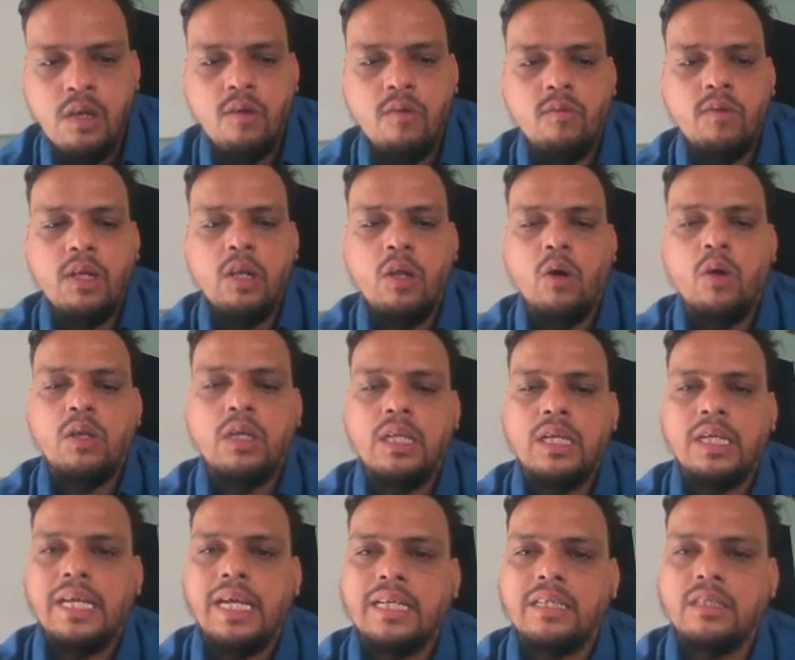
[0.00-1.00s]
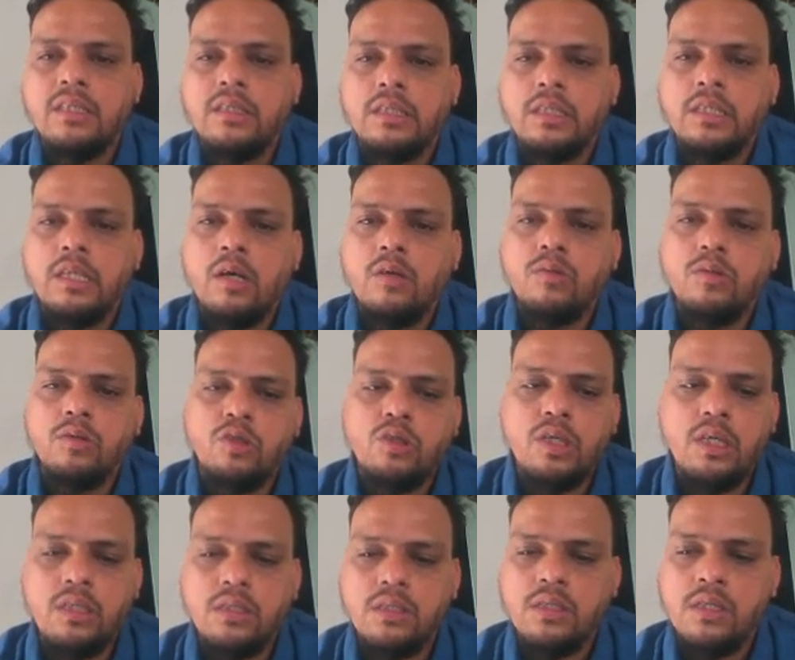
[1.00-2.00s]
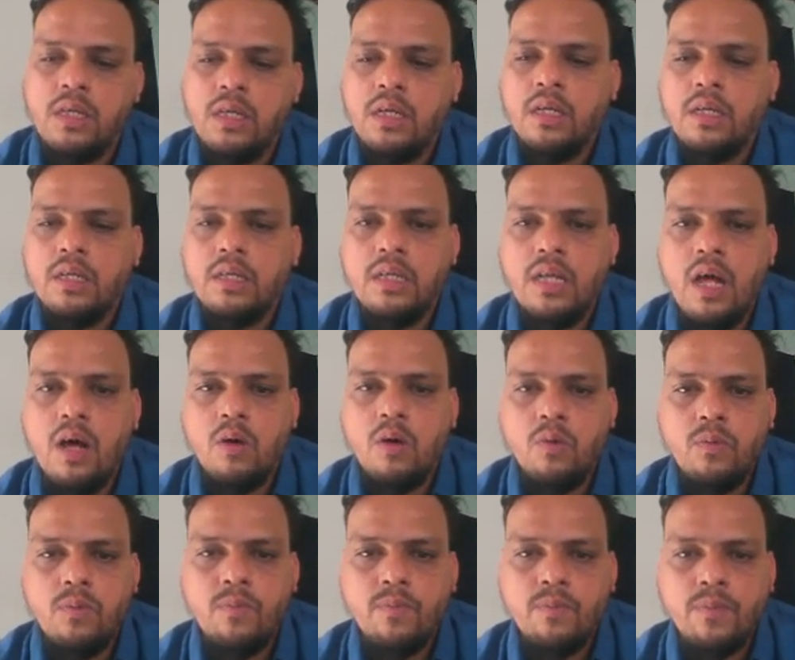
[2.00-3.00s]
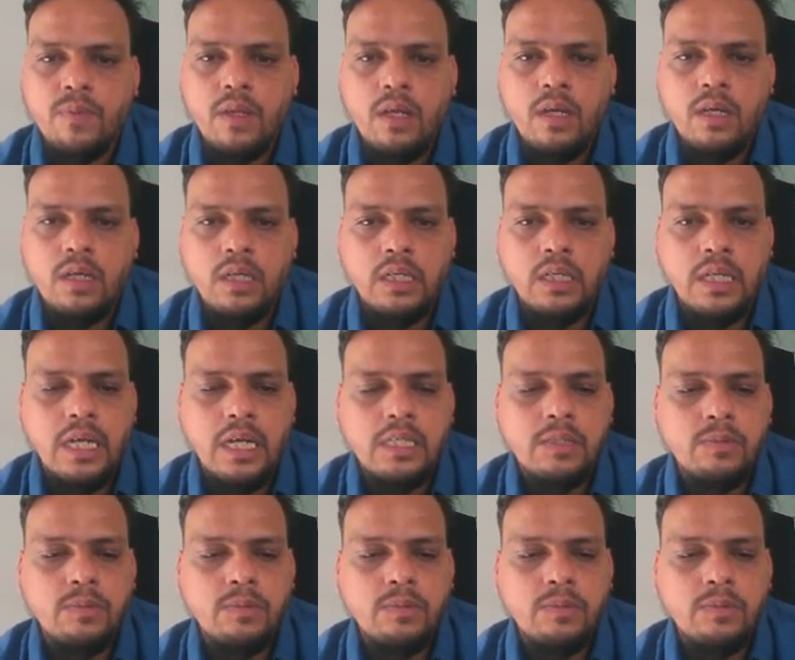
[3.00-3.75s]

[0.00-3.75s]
will only get 30,000 shares. Now it has